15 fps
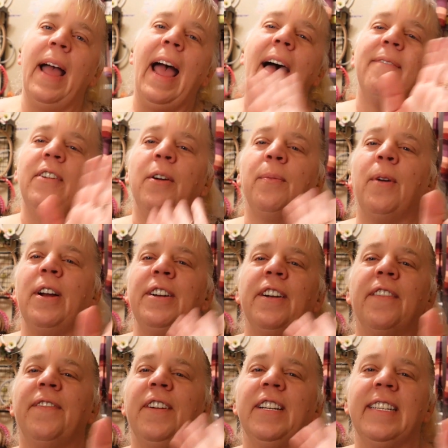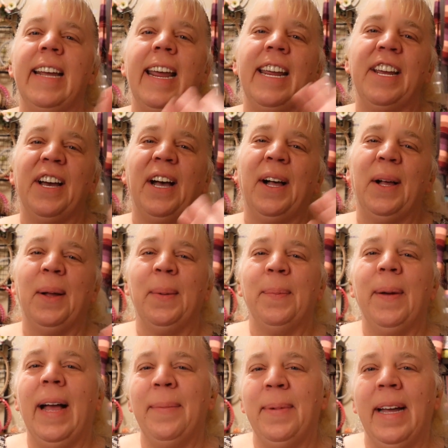Have a wonderful day, y'all.
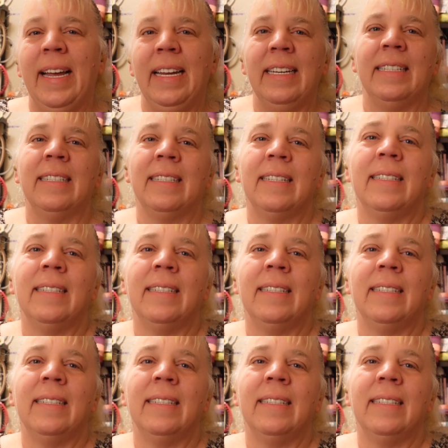Bye-bye.